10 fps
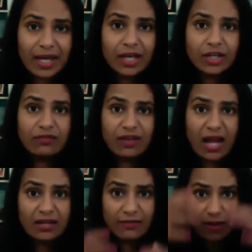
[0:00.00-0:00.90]
You've got
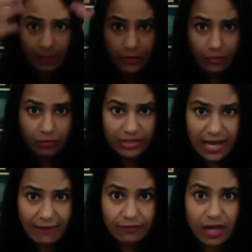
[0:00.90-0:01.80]
to develop your own
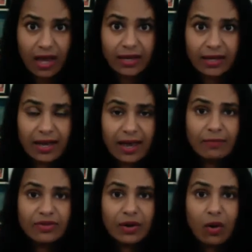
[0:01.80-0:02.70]
Teflon,
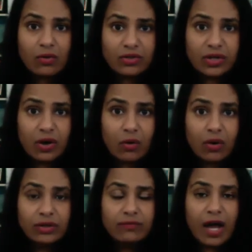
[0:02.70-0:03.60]
but then also
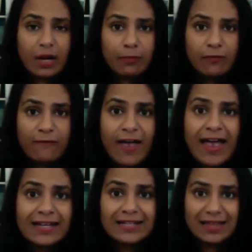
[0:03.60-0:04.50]
you've got to
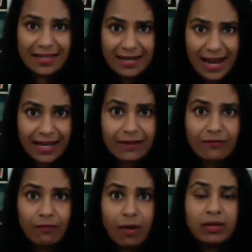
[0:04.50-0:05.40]
prevent the negative
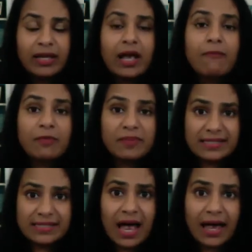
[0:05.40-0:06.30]
bubbling up from
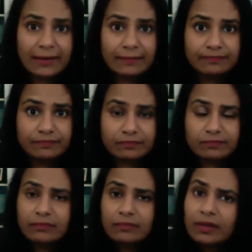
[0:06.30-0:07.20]
inside.
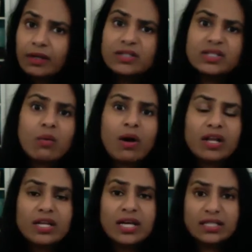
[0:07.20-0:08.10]
So I
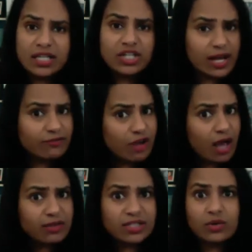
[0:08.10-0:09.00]
want to teach, and I
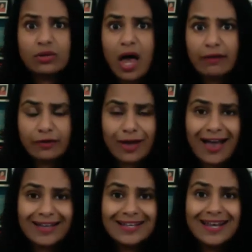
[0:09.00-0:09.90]
taught this to a lot of you
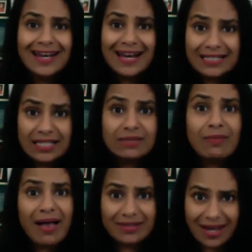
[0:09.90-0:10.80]
guys, it's the
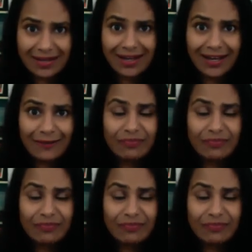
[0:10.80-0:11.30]
smile technique.